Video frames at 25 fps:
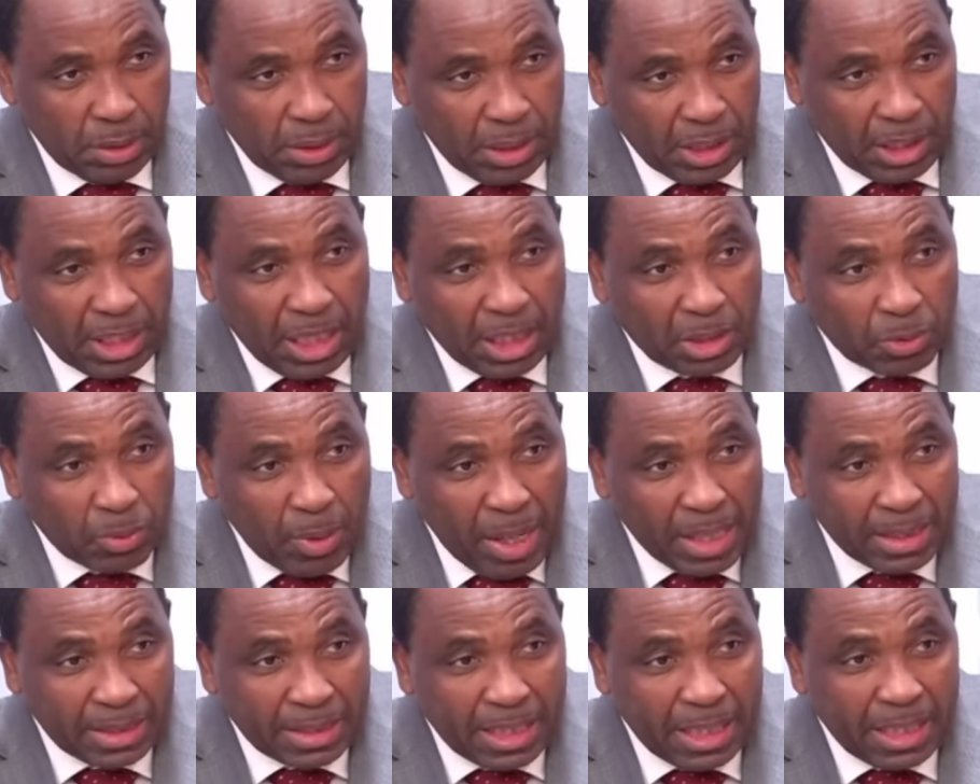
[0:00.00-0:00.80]
And that's
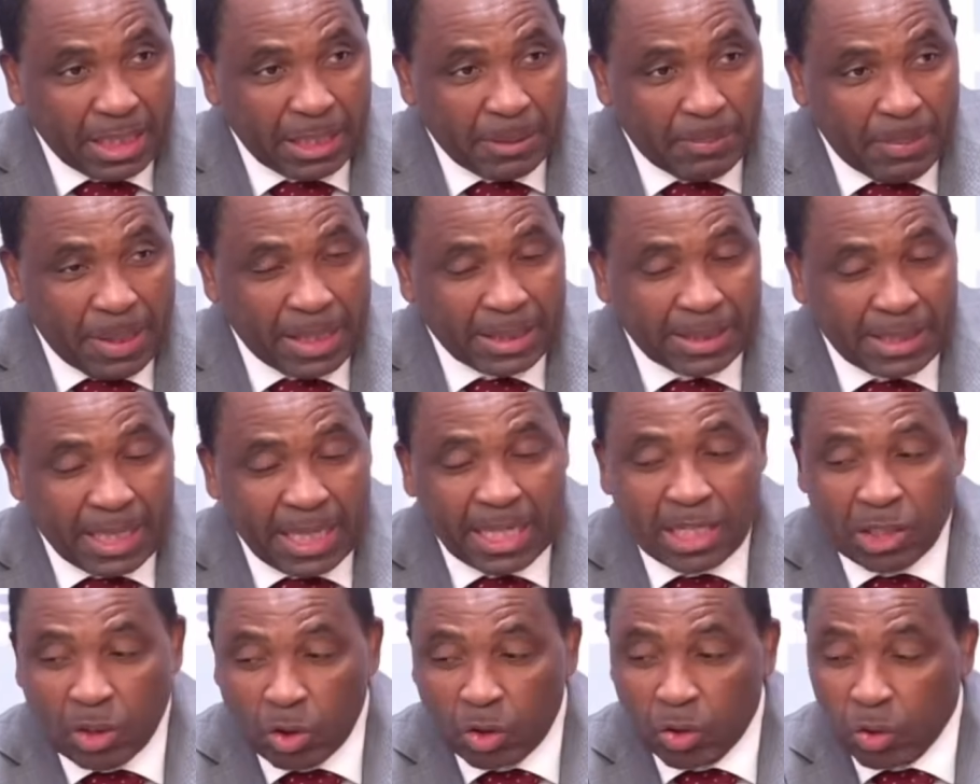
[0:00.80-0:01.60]
why I started by
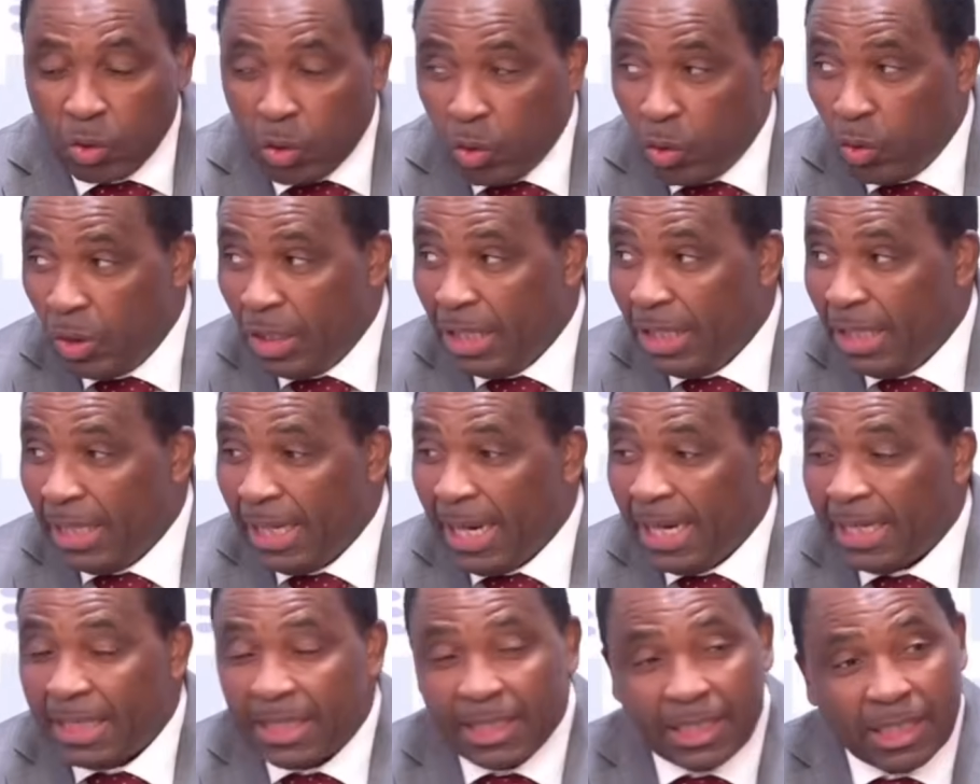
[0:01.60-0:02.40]
saying not only
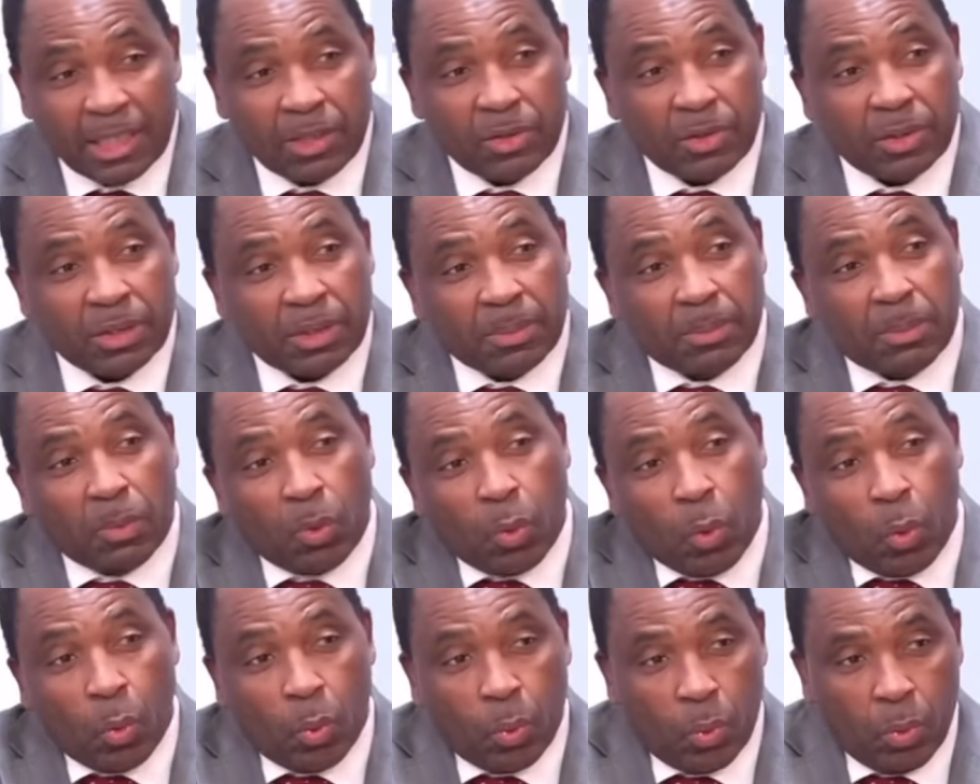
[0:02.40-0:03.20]
anti-terrorism
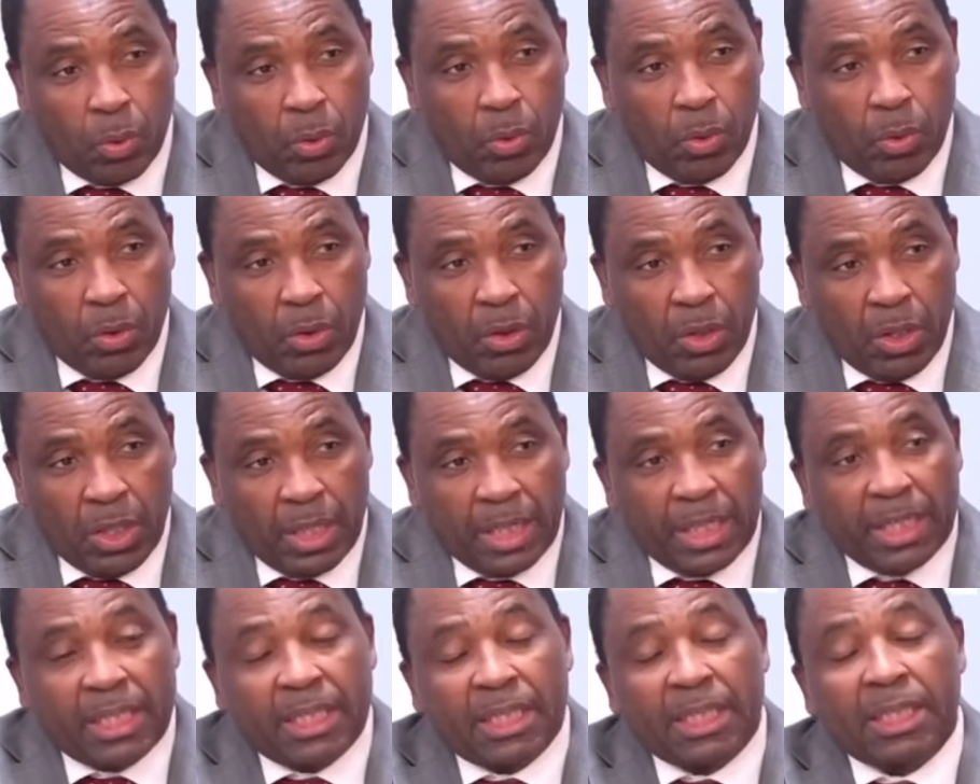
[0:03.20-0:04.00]
law,
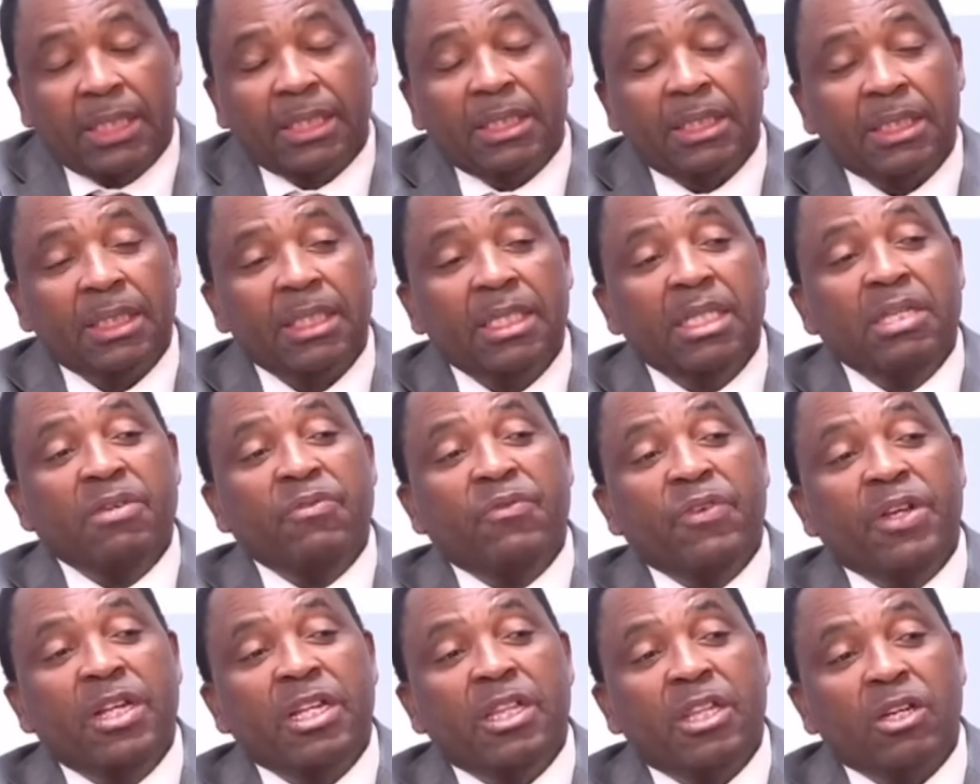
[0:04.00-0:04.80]
it is
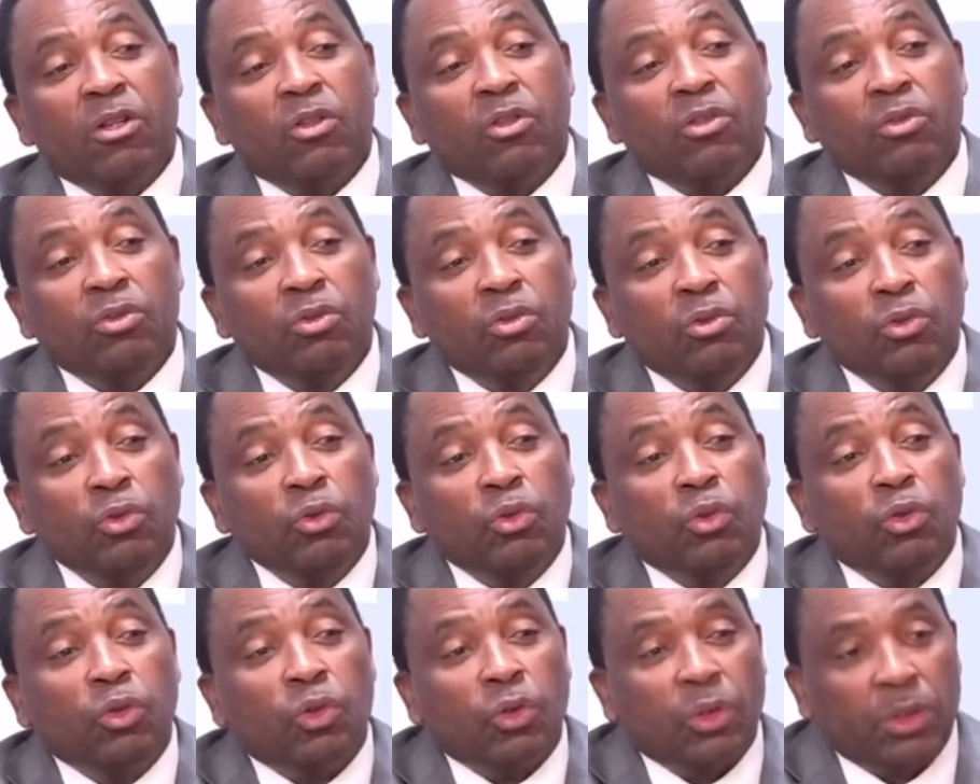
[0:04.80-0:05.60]
even the
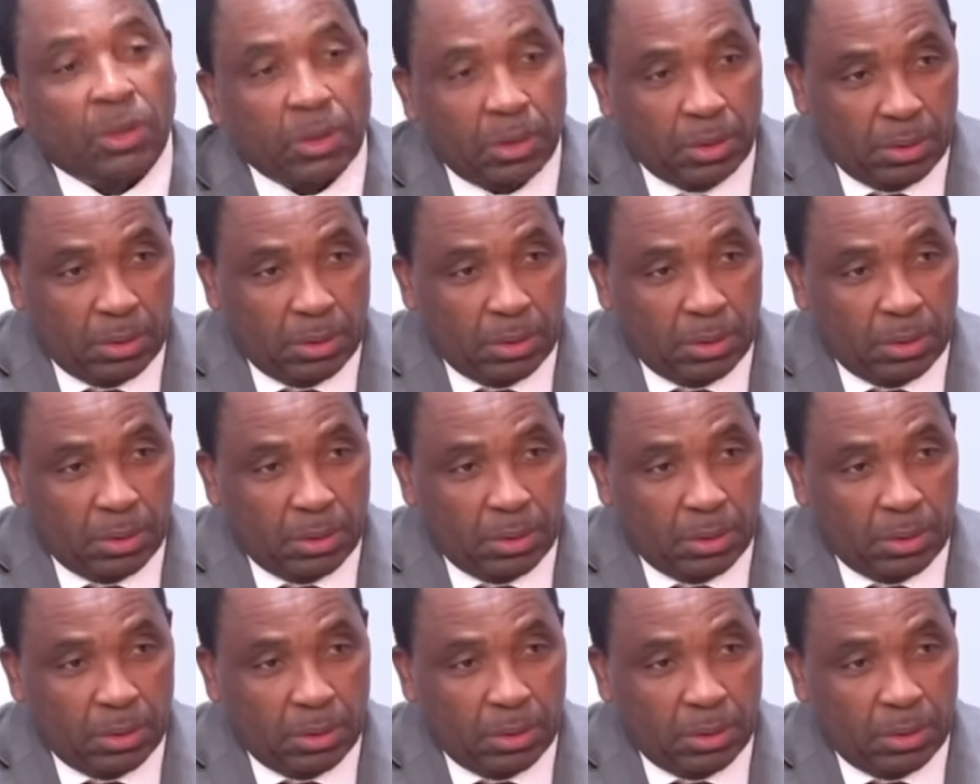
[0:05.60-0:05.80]
Constitution.